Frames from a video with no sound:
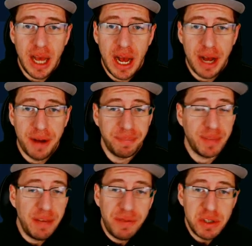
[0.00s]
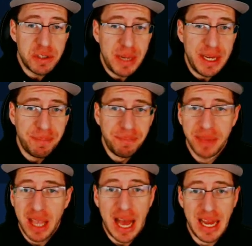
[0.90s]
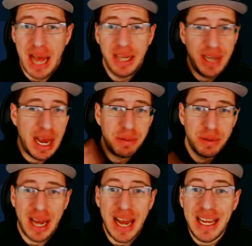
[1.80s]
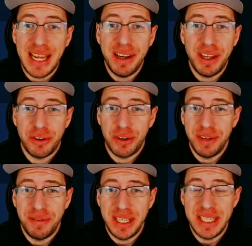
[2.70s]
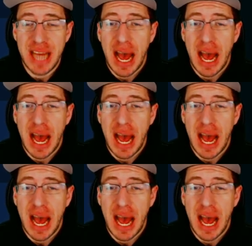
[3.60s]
If it was me, any three of these,